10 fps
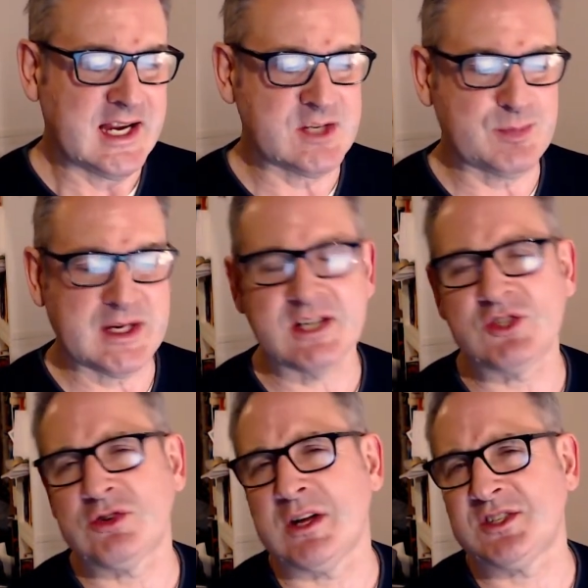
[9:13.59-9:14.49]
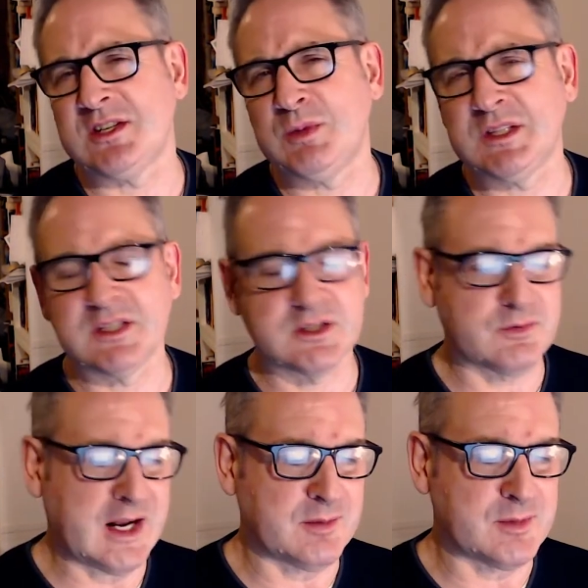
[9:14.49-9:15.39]
He's been entrusted with the
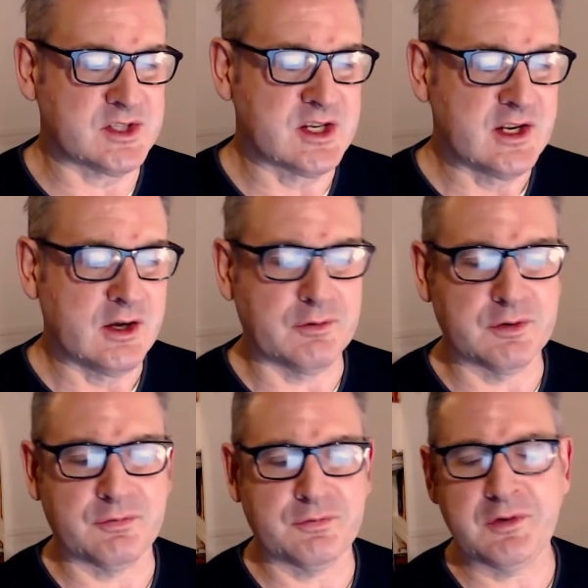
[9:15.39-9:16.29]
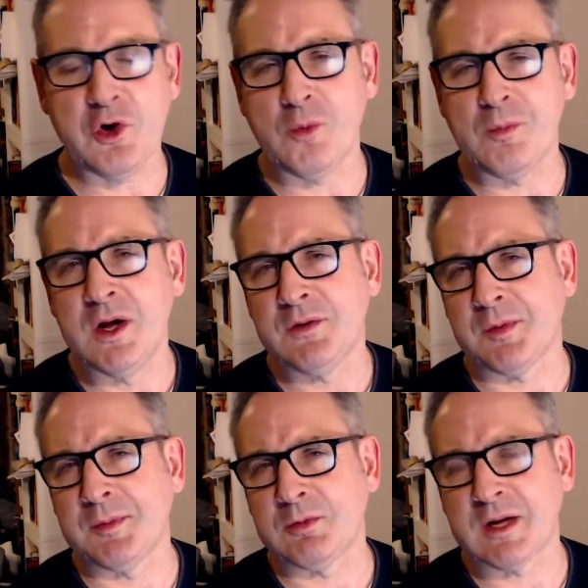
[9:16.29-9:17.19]
development of the film
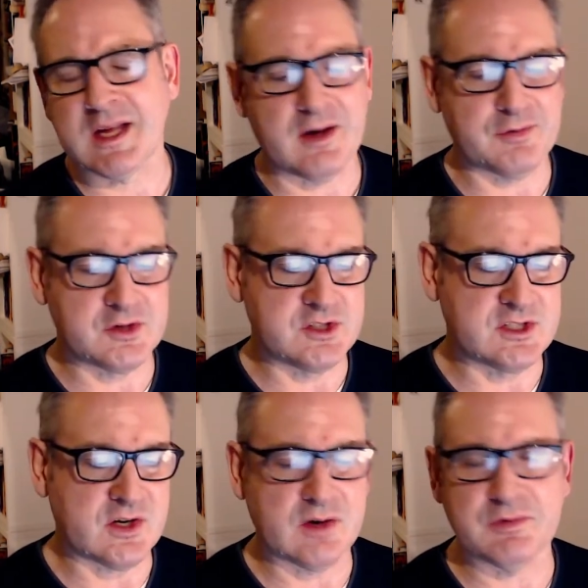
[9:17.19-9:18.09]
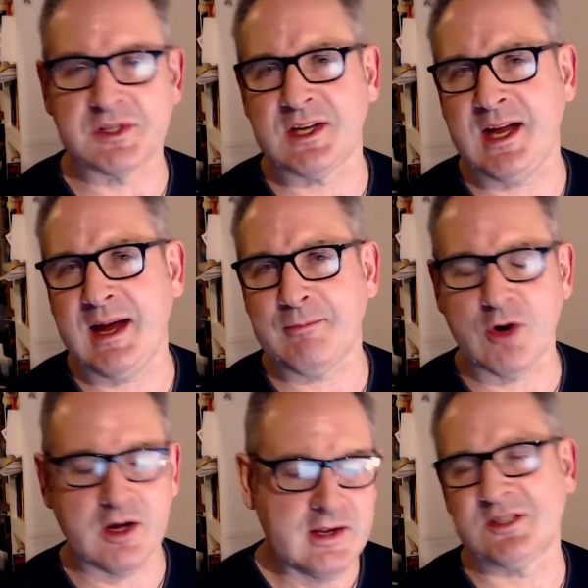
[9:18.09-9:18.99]
from the recovered diver's
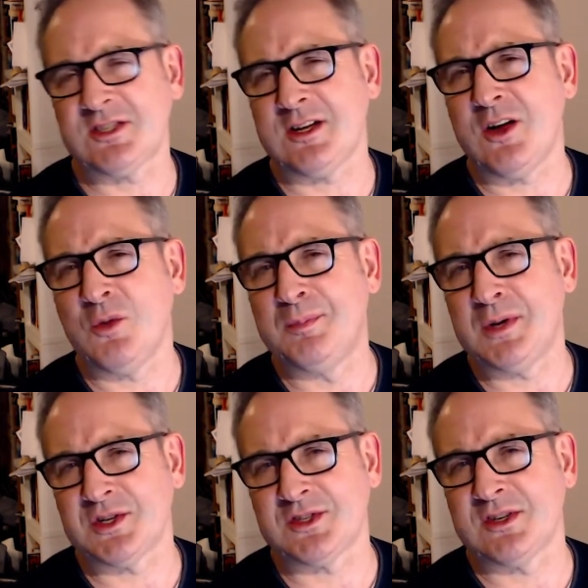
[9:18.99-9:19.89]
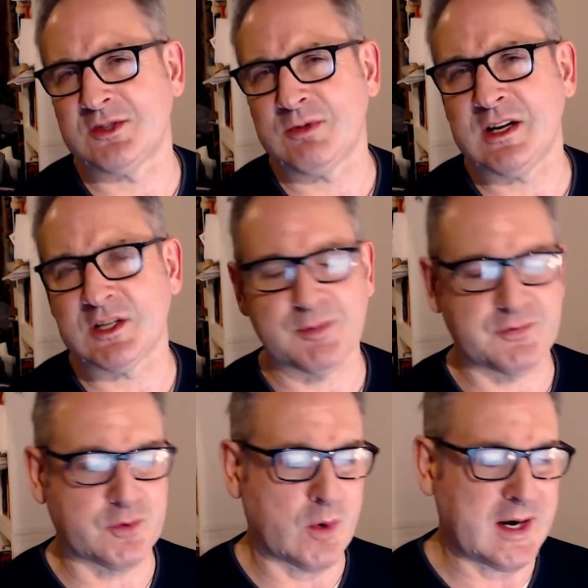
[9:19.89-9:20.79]
camera. The sly old bastard has realised
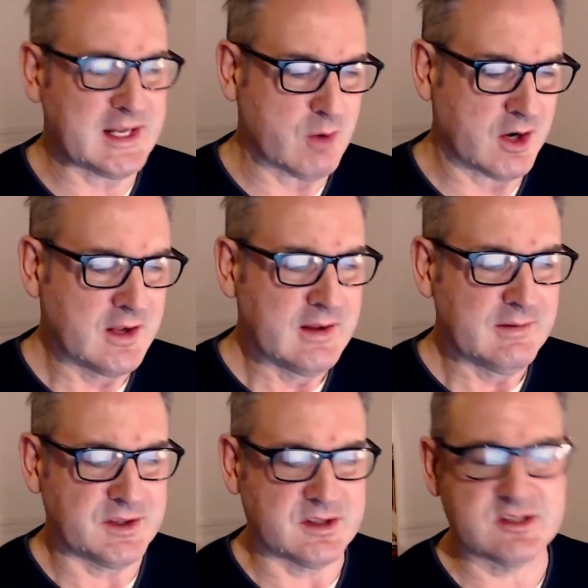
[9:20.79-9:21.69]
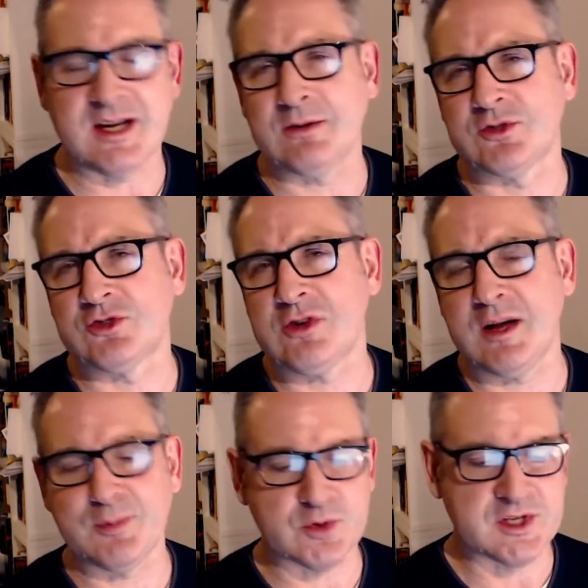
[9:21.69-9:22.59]
before anyone that the town's
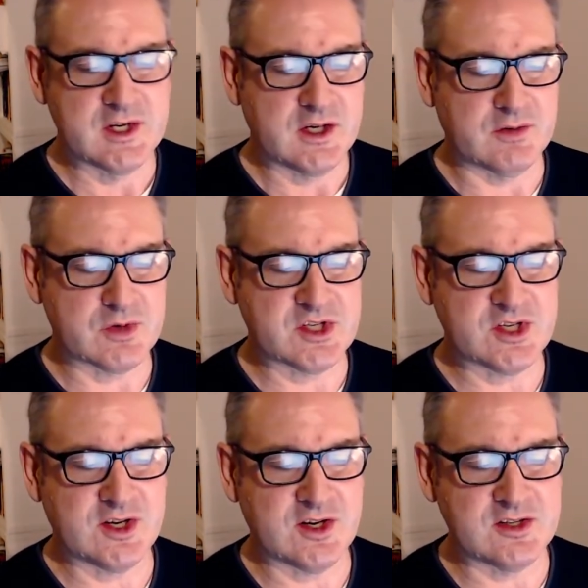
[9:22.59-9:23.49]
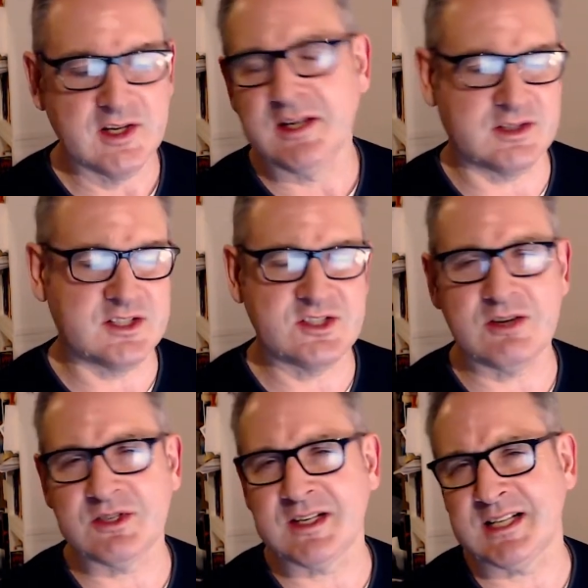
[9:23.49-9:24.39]
troubles have returned and is
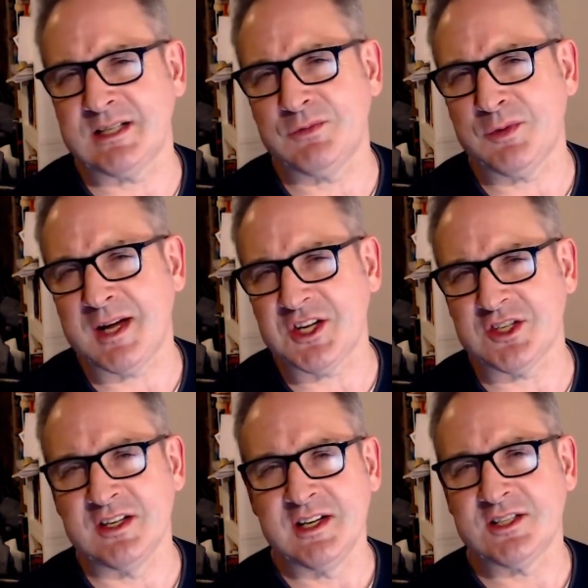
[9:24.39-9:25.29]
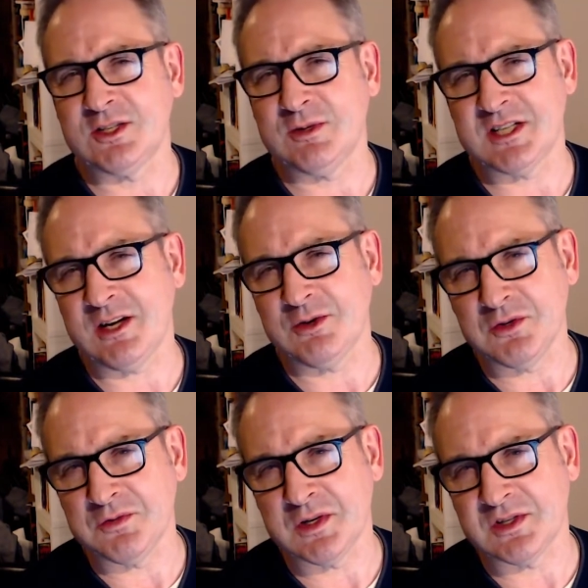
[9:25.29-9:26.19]
using that information to his own
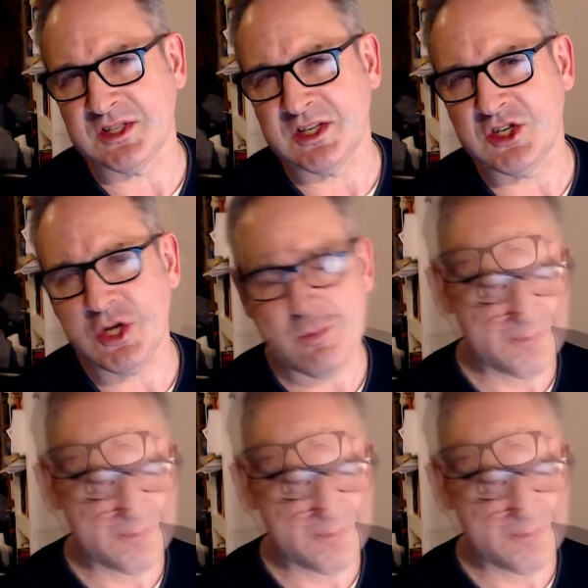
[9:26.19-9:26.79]
advantage.